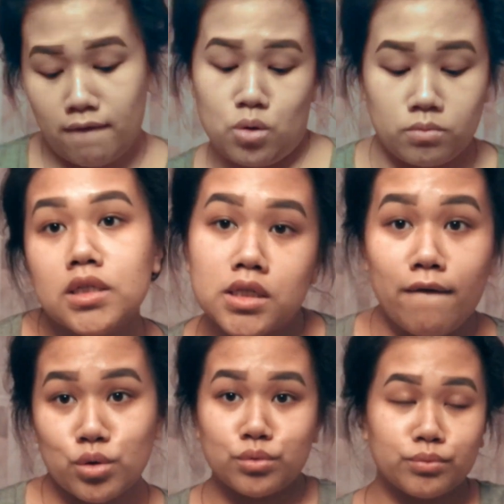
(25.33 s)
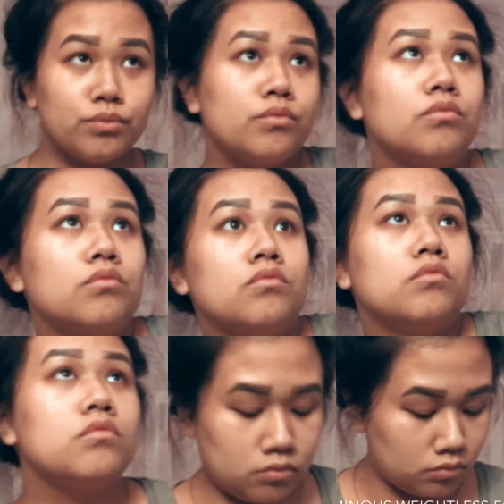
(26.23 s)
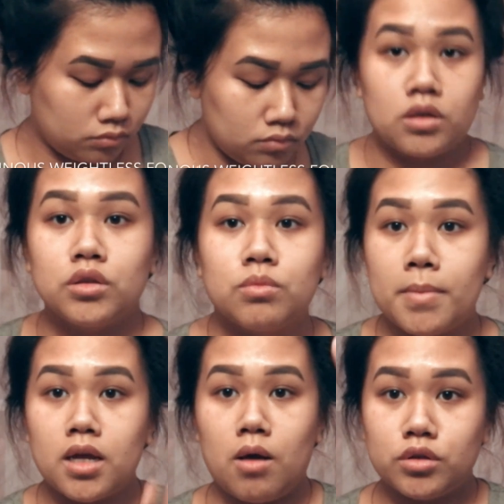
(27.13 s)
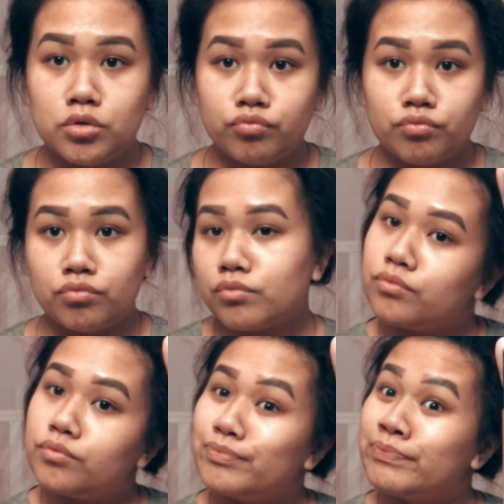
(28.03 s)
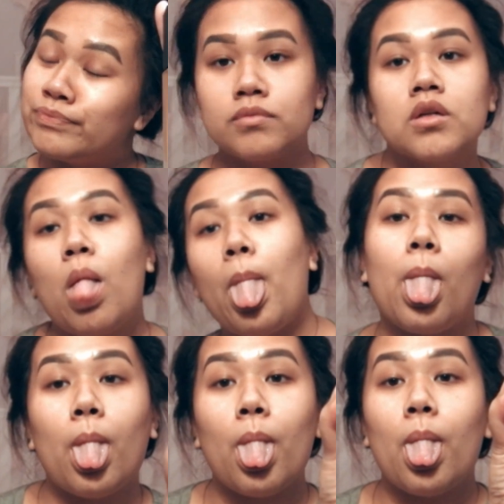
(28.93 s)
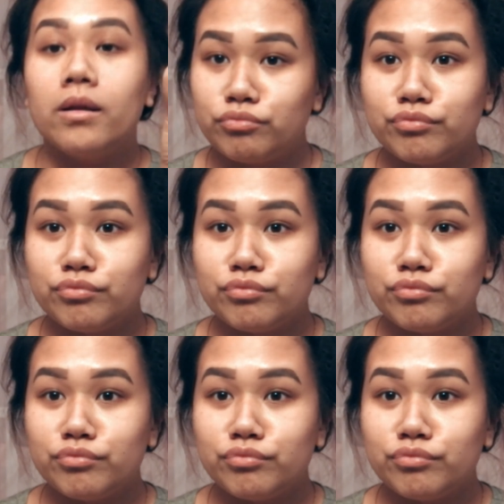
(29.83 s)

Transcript: that I'm going to be using today is the NARS All Day Luminous Weightless Foundation in Syracuse.